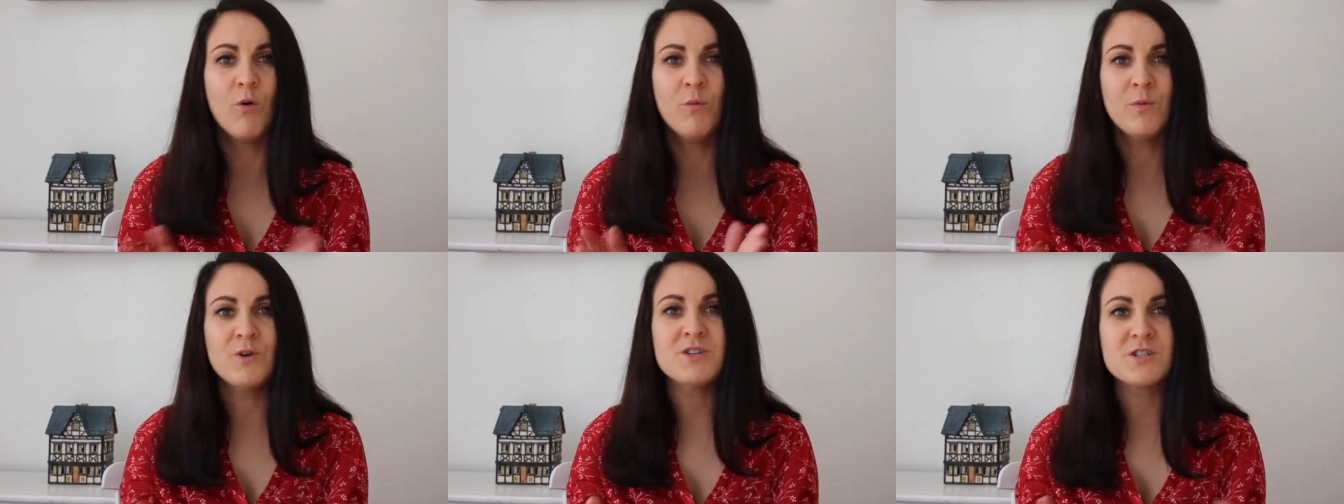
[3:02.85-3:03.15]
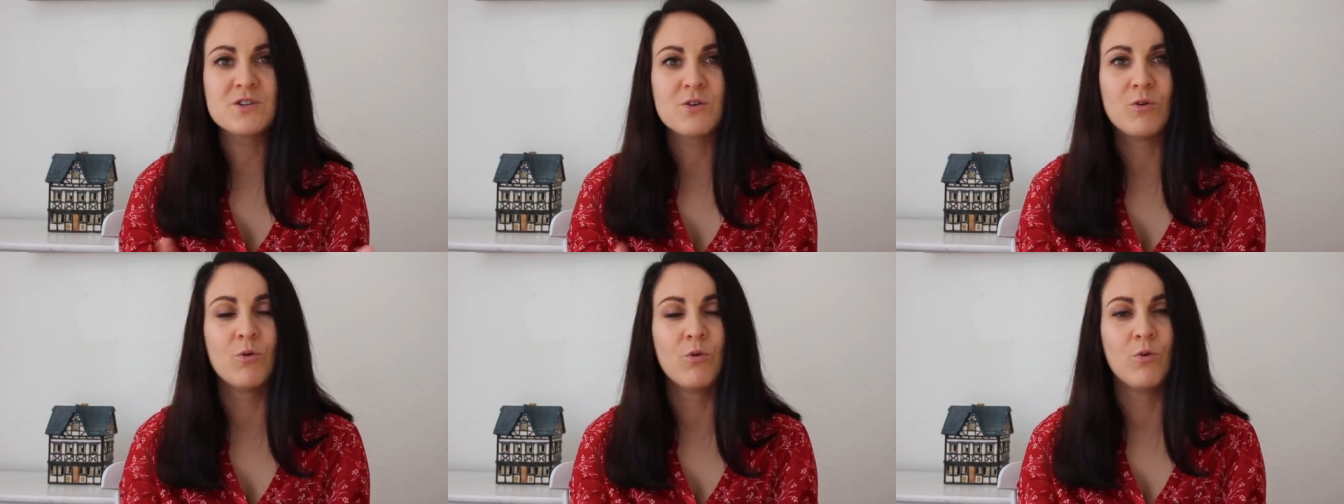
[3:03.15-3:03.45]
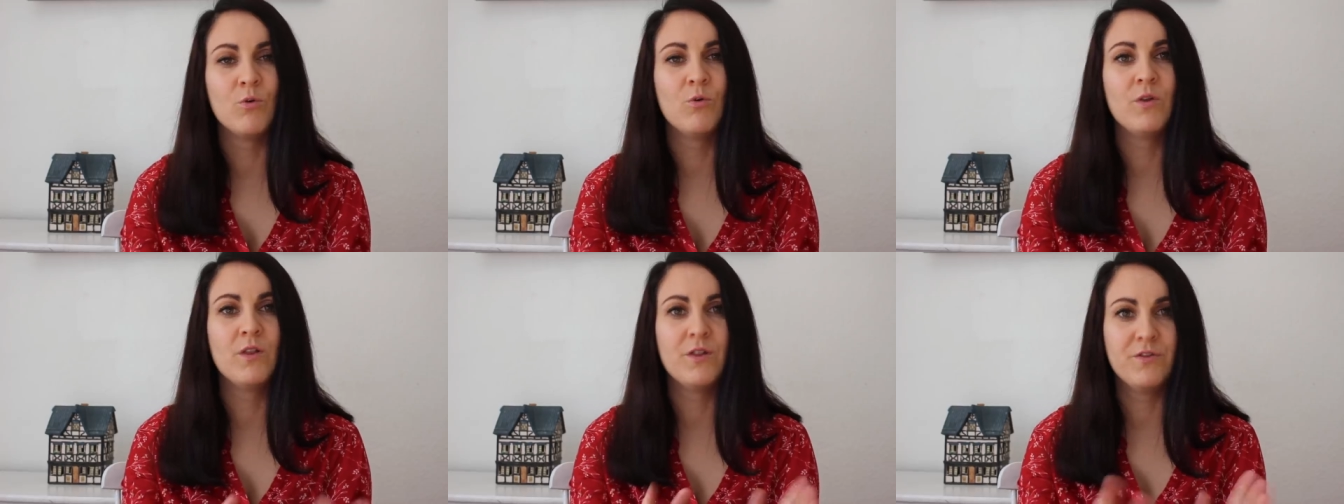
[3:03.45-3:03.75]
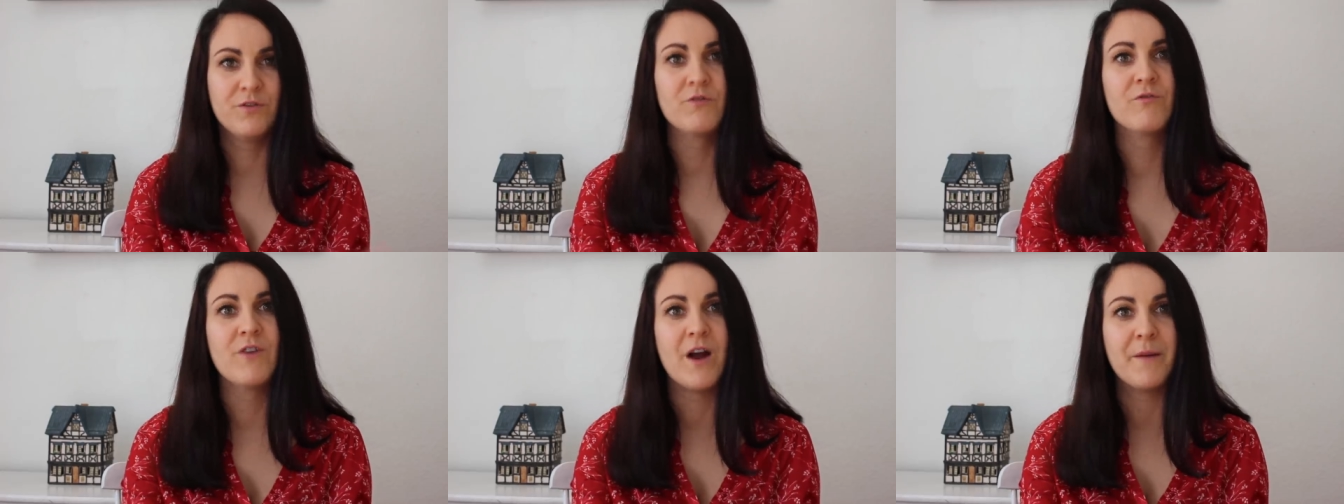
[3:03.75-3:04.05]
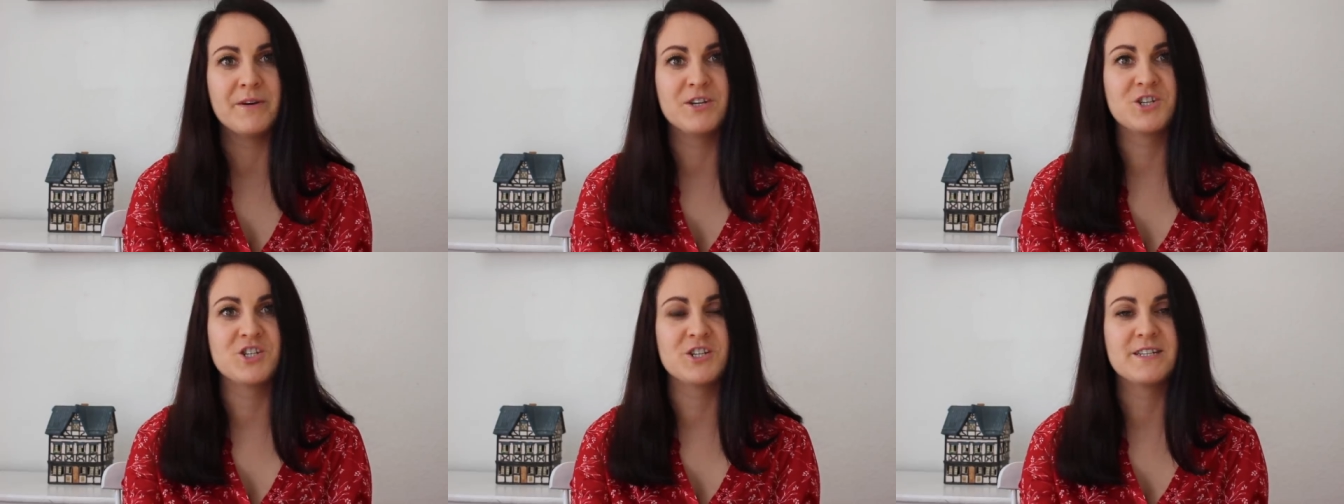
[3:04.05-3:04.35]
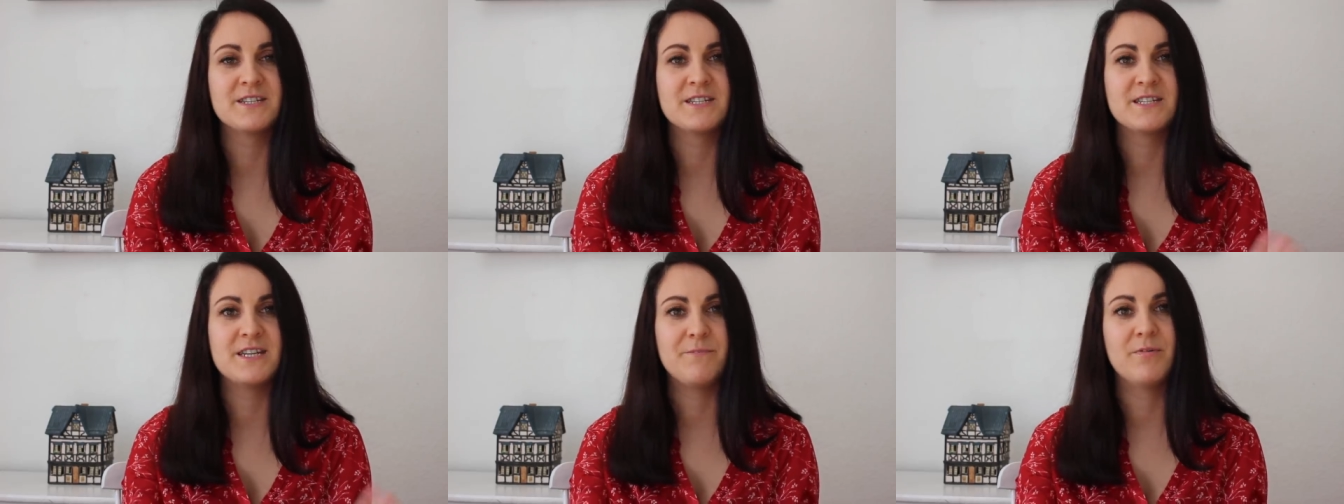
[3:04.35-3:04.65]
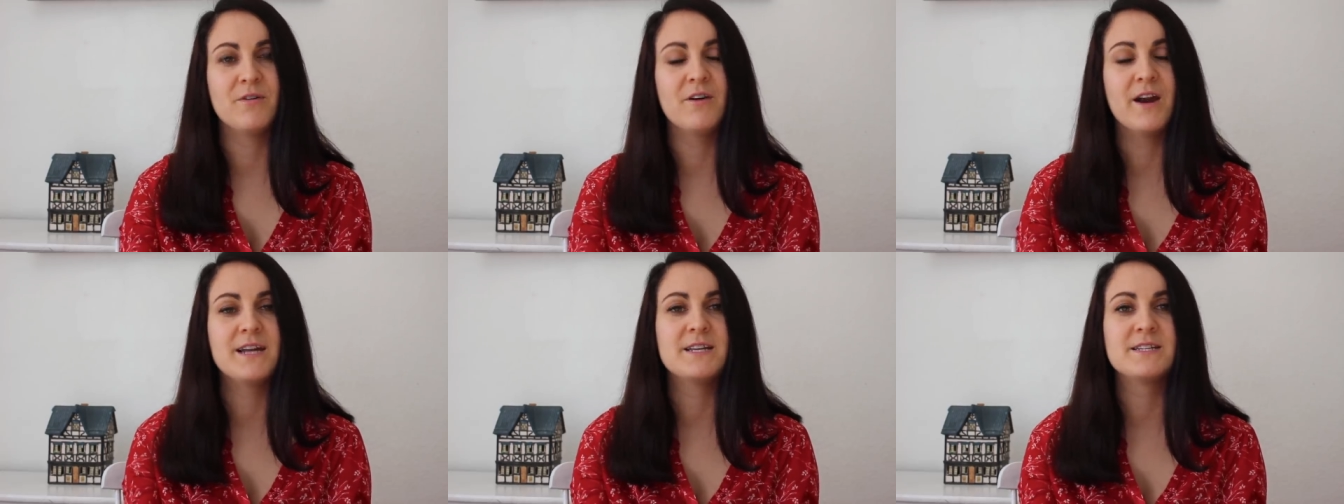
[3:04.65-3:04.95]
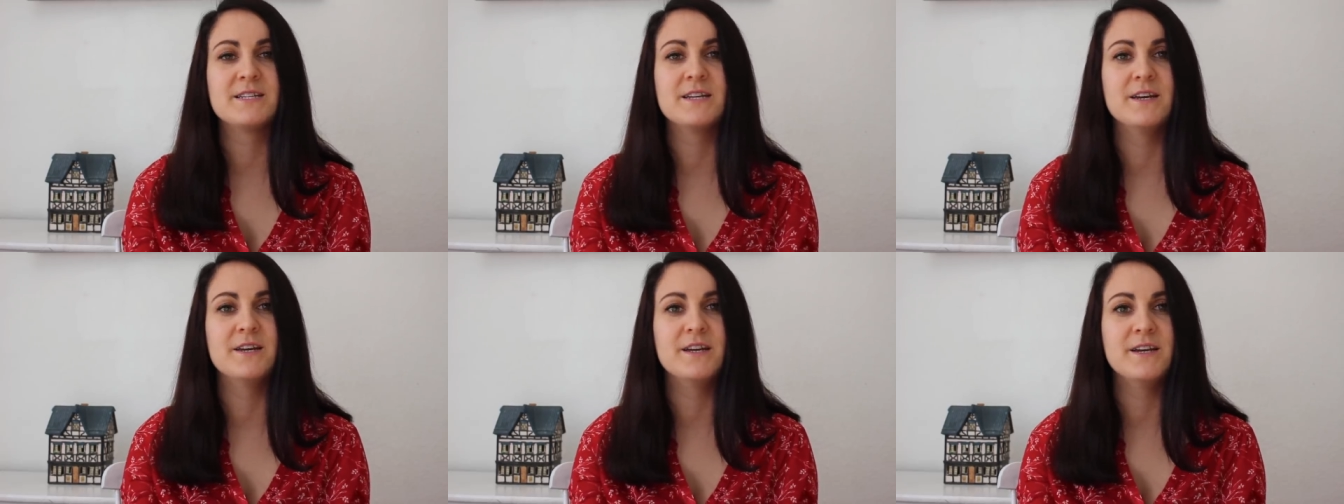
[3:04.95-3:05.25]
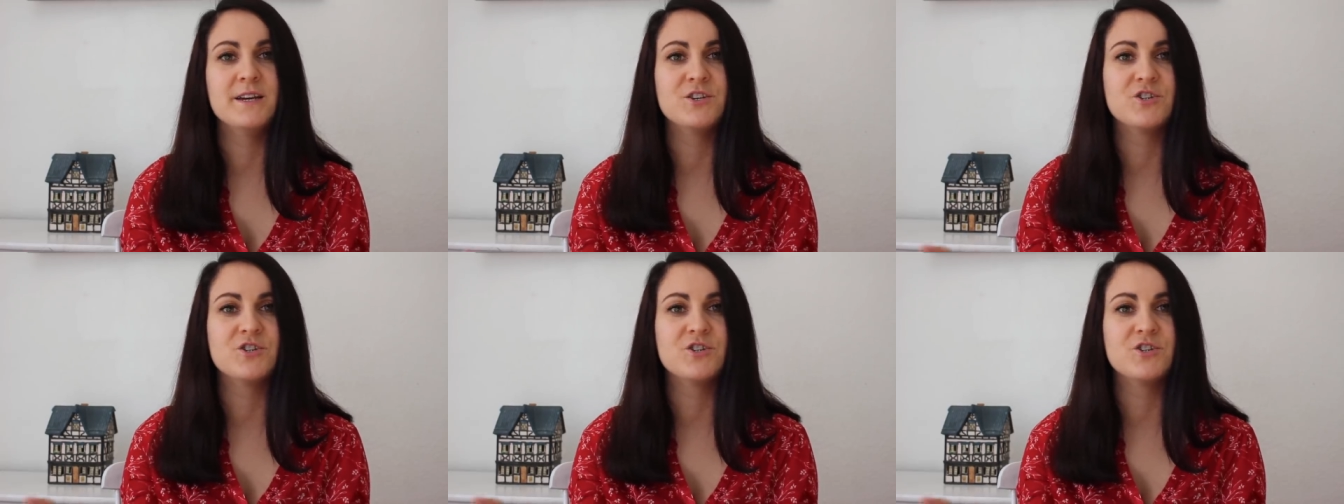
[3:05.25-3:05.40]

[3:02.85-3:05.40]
almost all the rubbish is separated